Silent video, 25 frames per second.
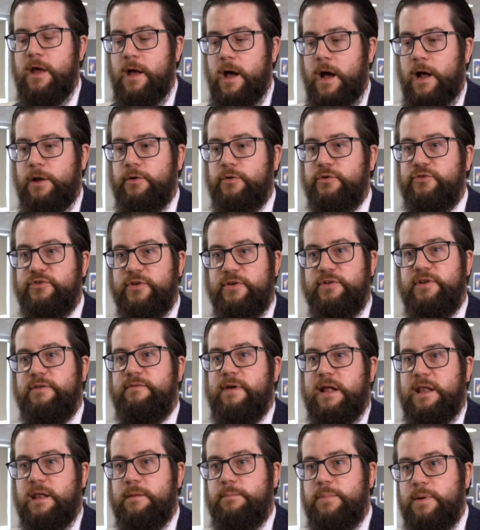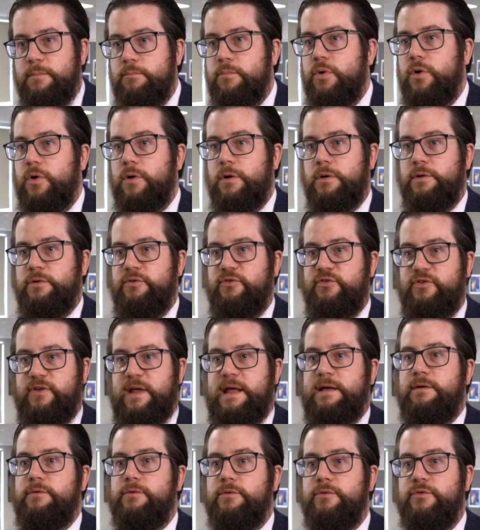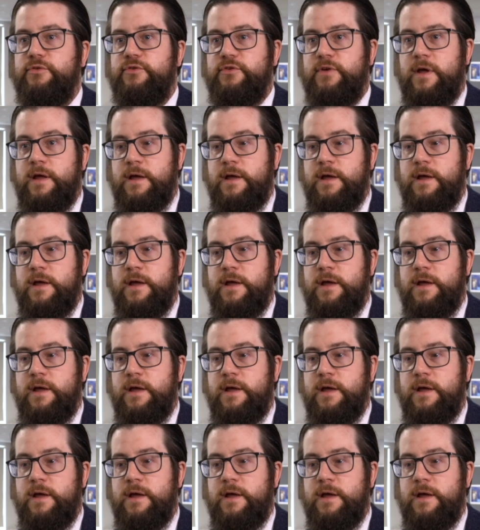and also develop important skills.